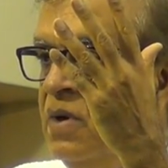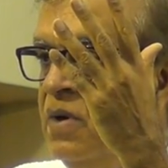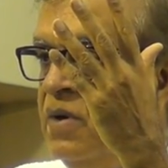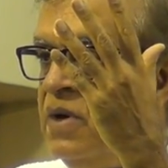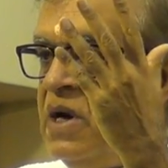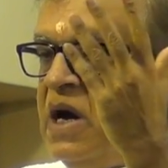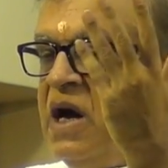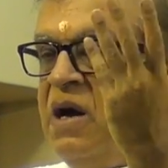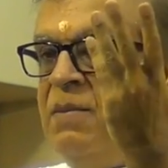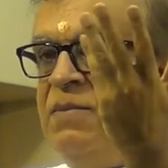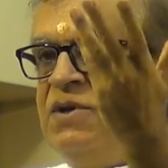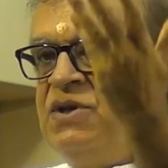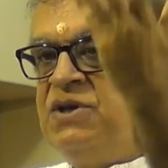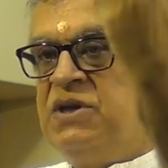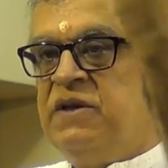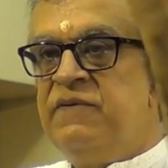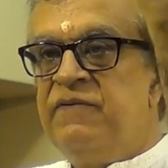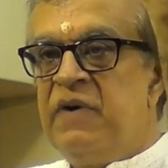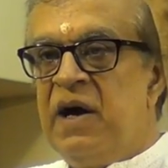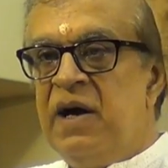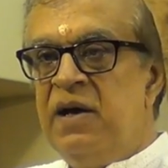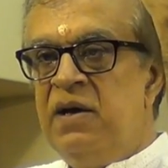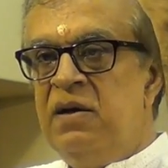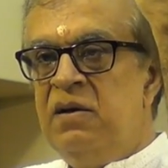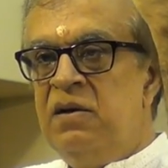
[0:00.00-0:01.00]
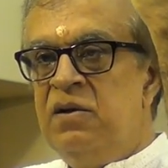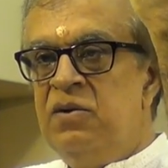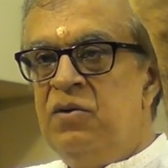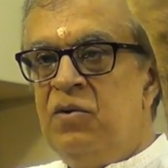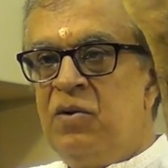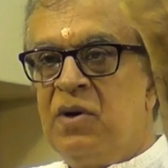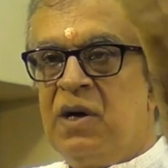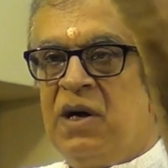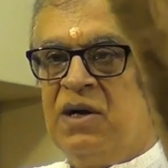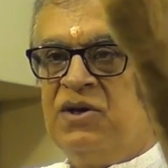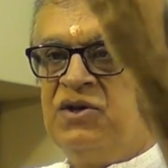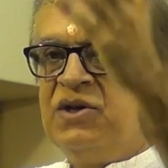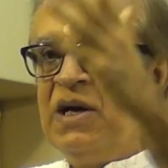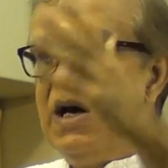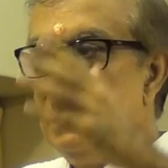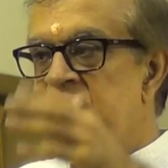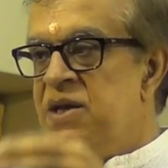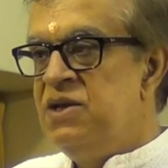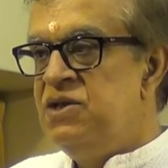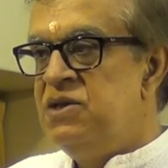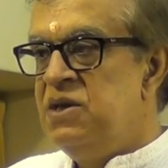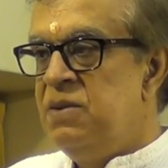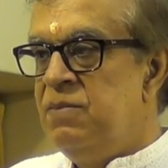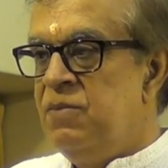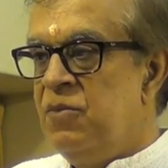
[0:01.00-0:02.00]
Ram is divine. You can't
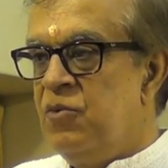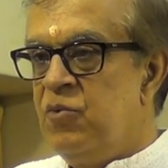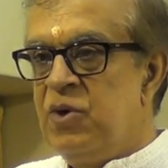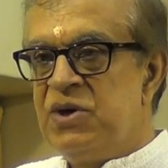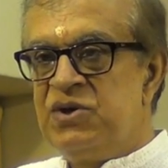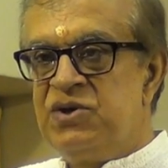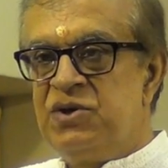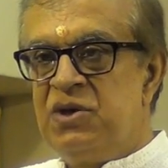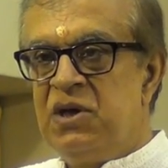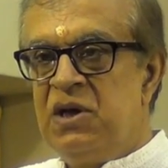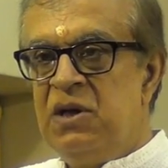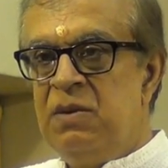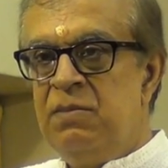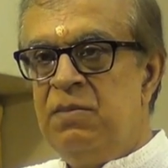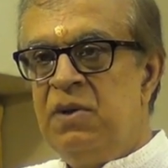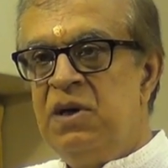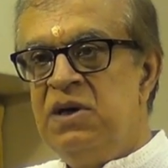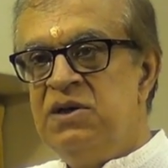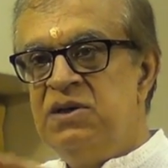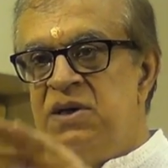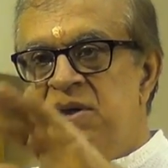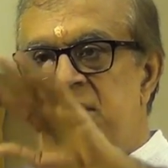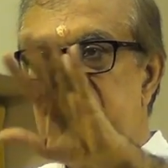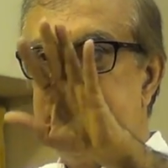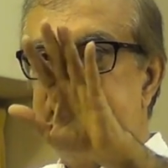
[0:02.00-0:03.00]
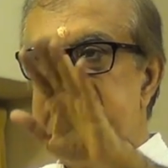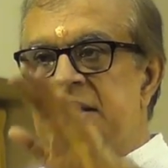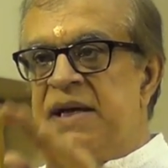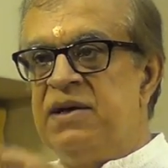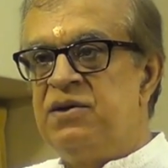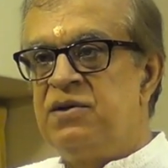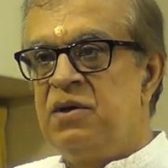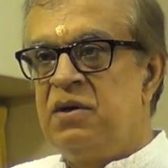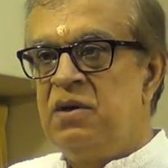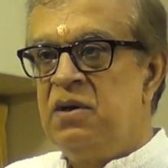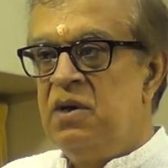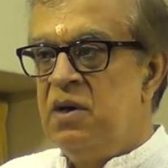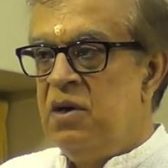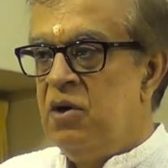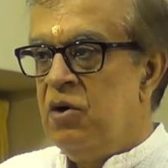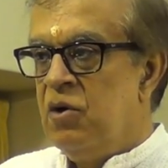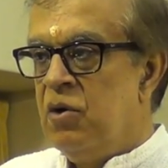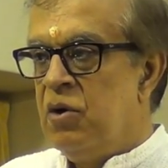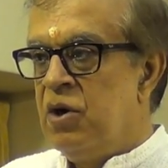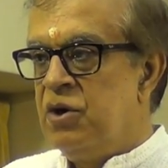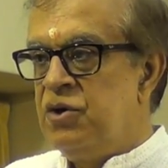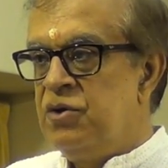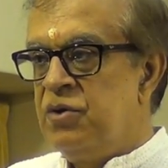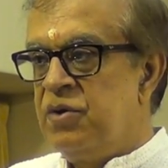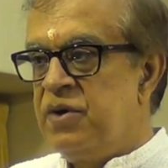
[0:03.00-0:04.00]
challenge him, question him. He's a dictator,
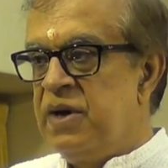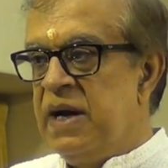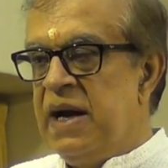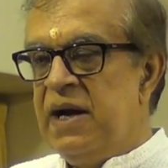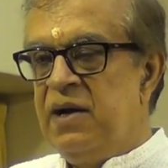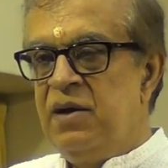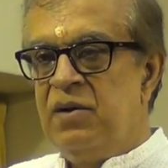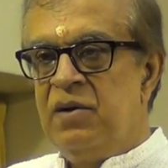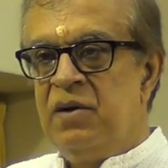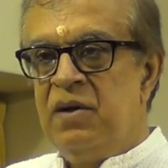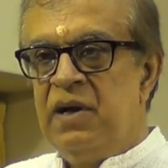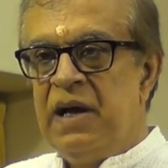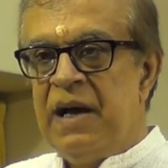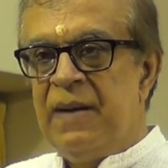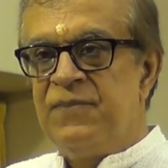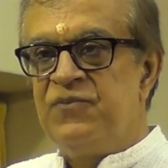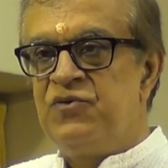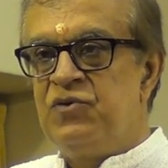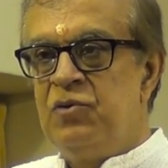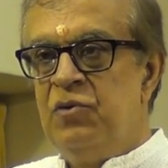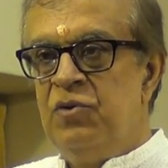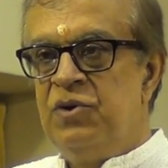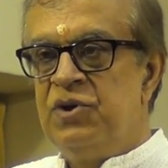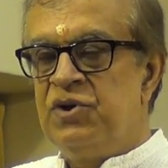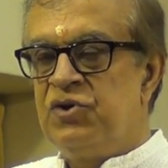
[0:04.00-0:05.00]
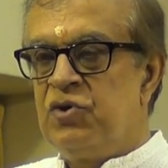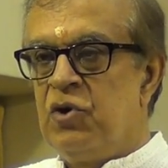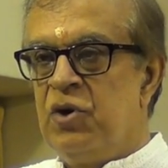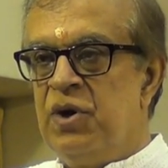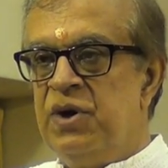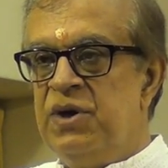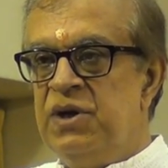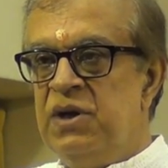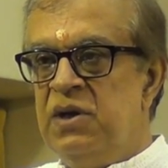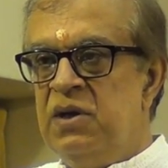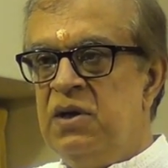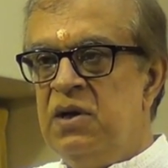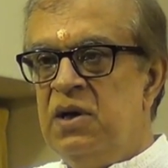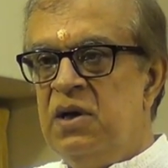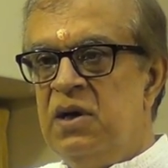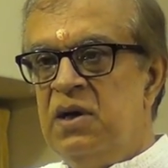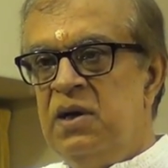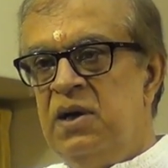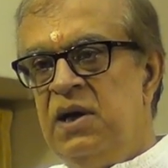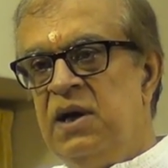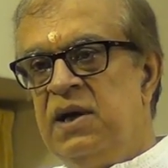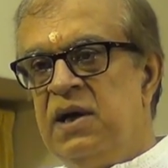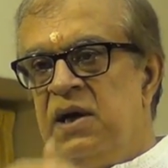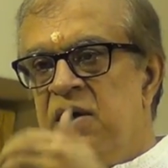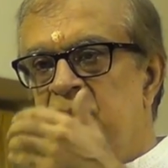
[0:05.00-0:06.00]
autocrat, absolute authority.
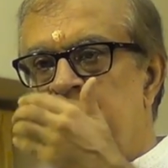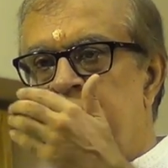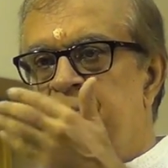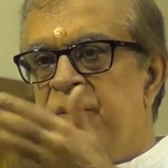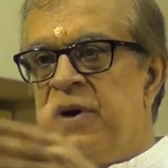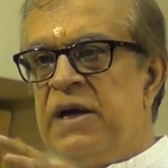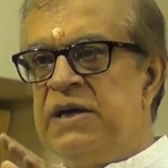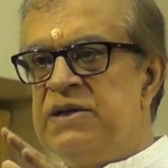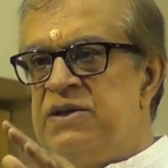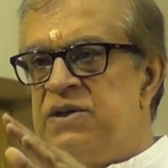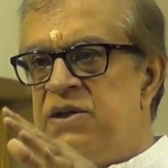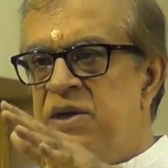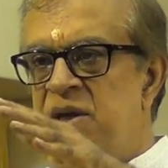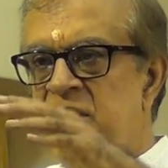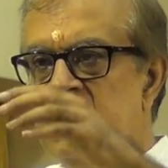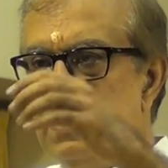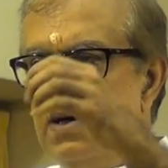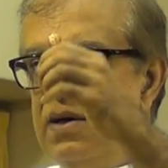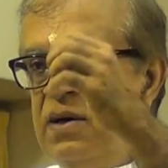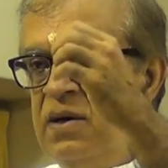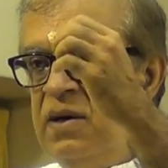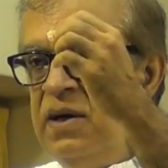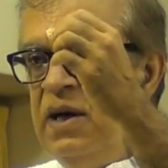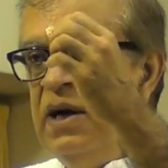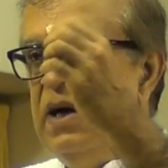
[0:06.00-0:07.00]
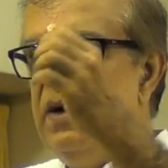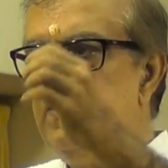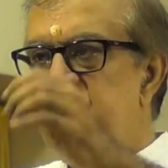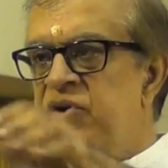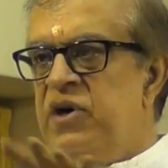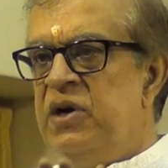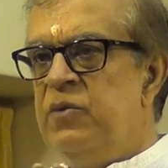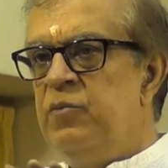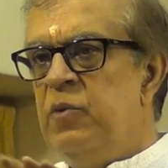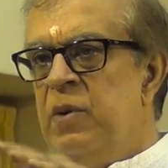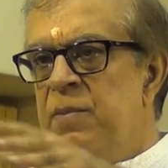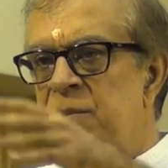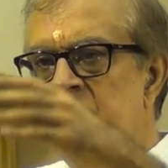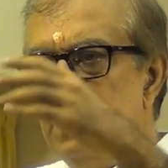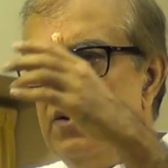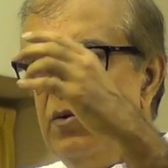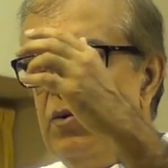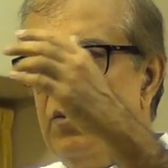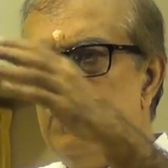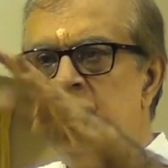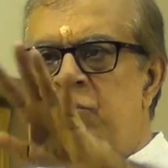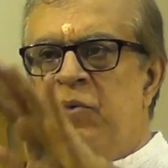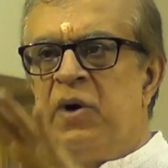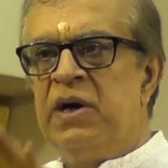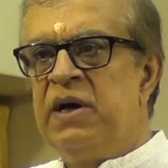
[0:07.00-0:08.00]
He can oppress, he can ill-treat women,
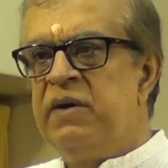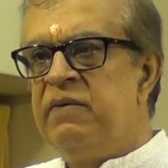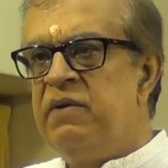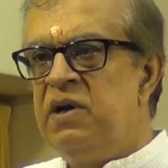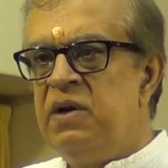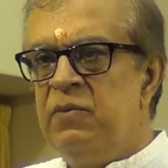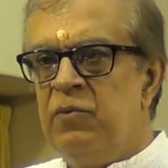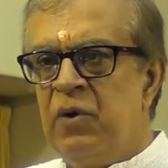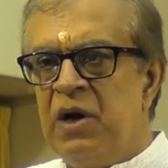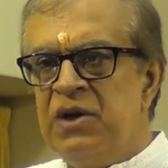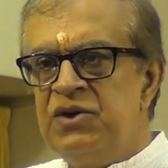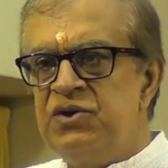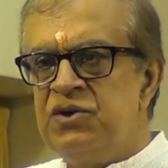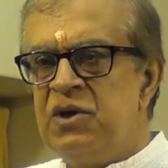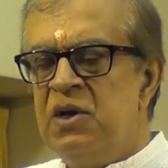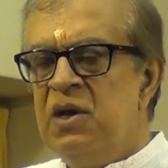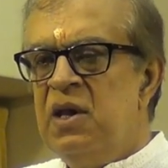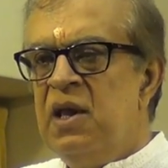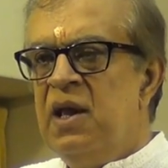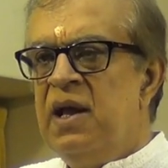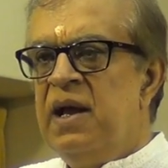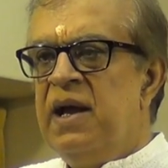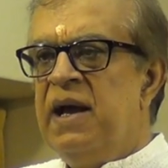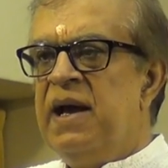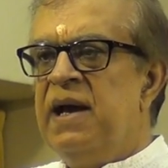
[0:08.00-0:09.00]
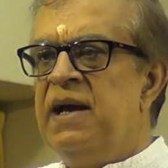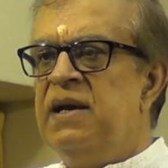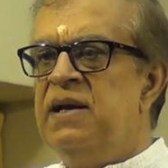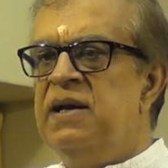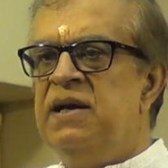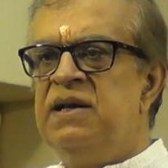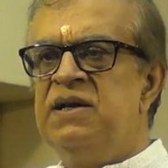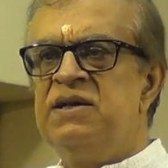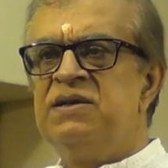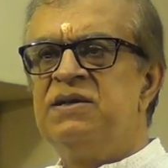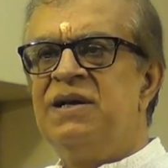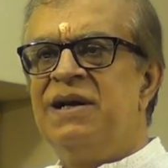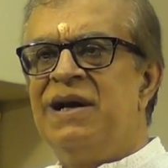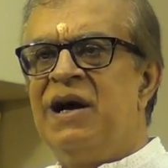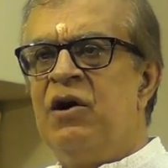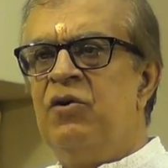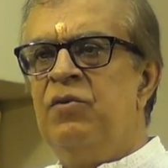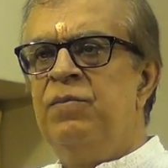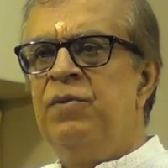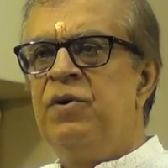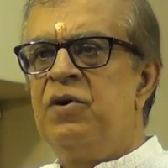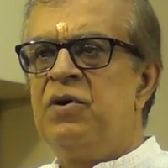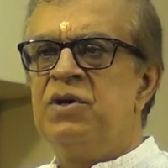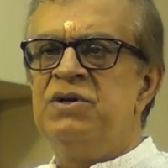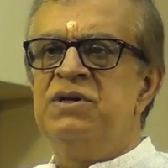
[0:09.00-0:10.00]
do whatever he wants. And it is
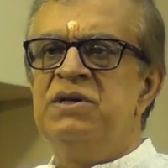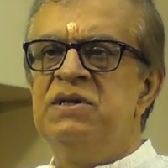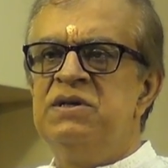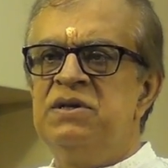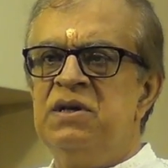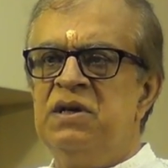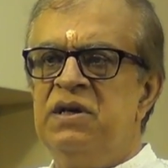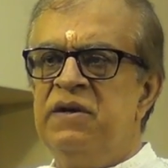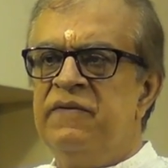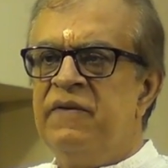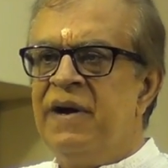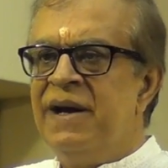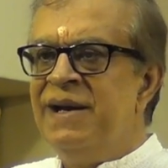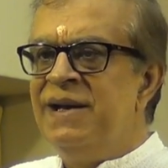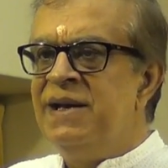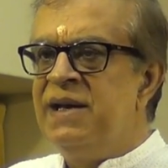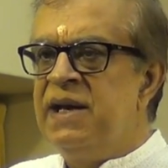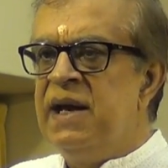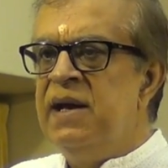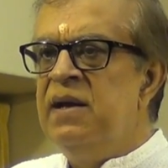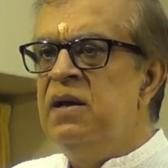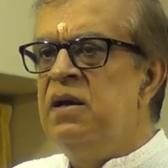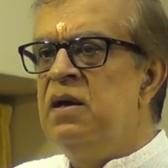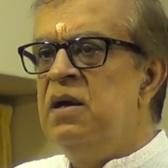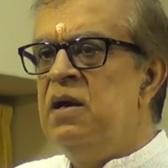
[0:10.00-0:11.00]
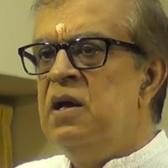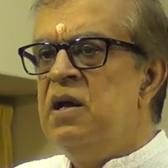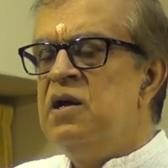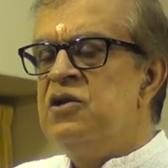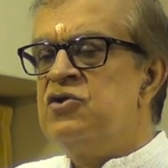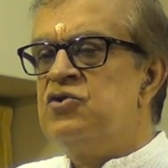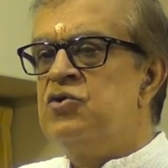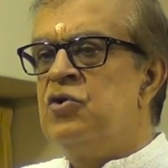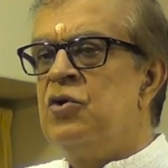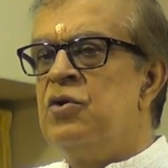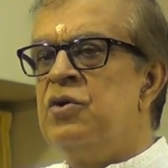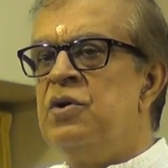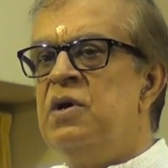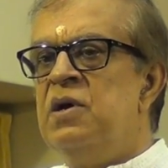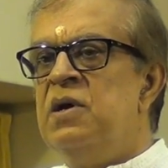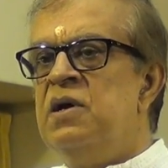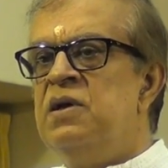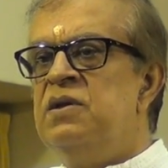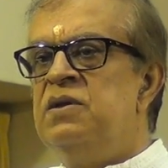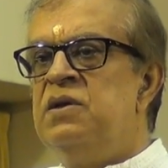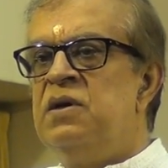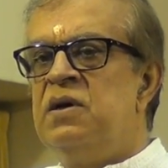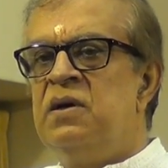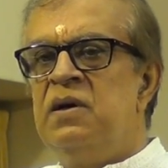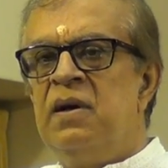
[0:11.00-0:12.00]
allowed because he's the divine king. So
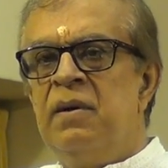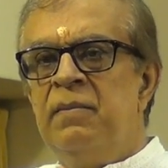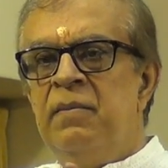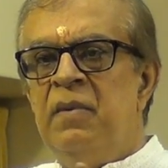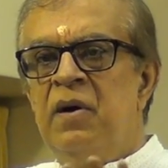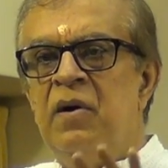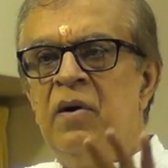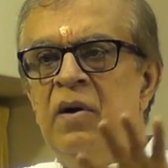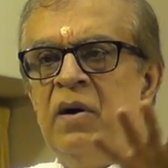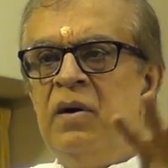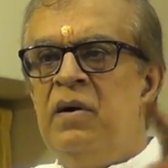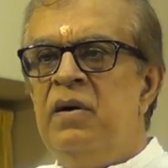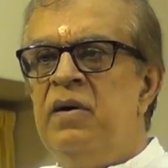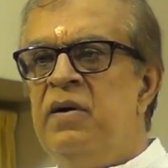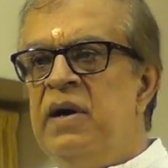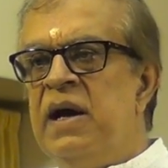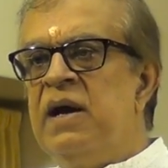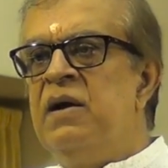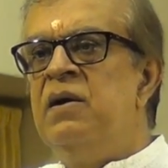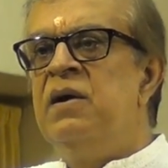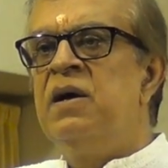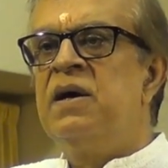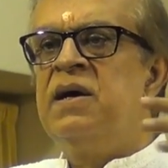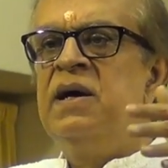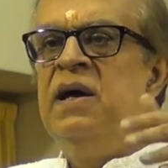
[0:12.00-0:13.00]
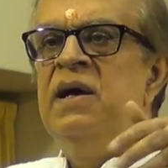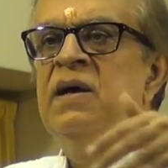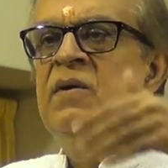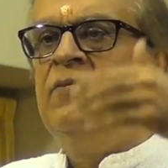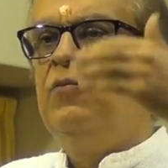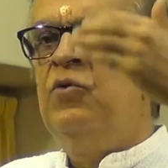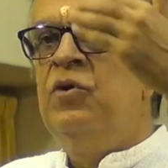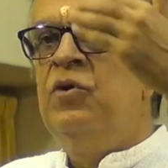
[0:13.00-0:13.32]
the regular king